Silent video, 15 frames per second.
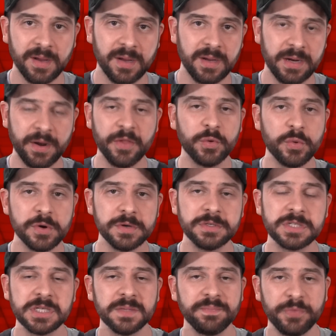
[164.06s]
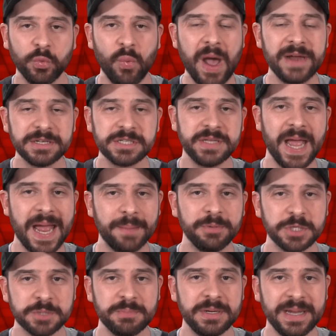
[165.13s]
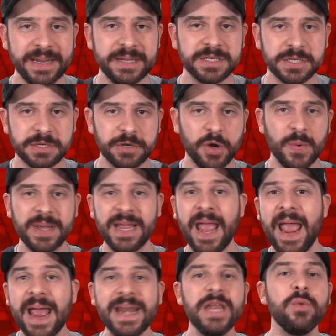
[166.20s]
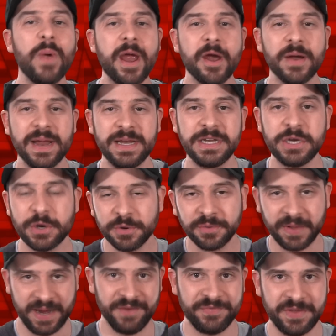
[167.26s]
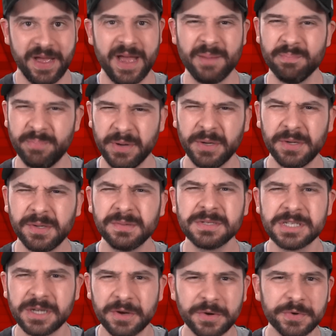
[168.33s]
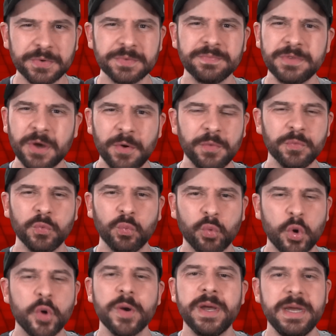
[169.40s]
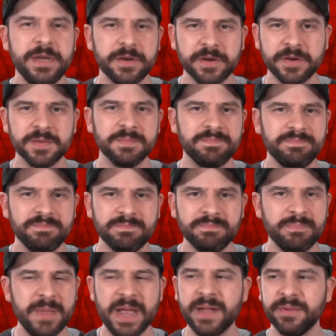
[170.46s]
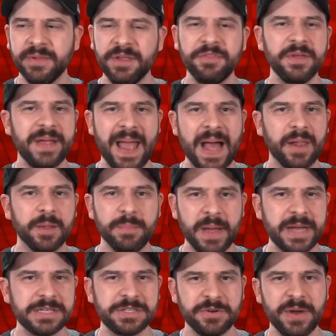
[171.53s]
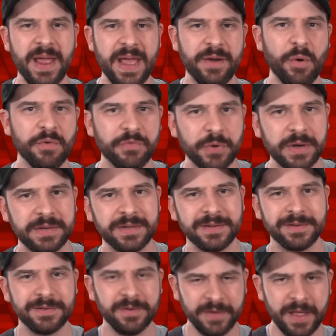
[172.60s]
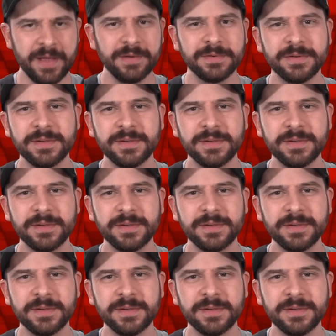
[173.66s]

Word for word: In other words, the white establishment isn't going anywhere in your lifetime, Bill, so don't worry your megalithic alabaster head over it, okay?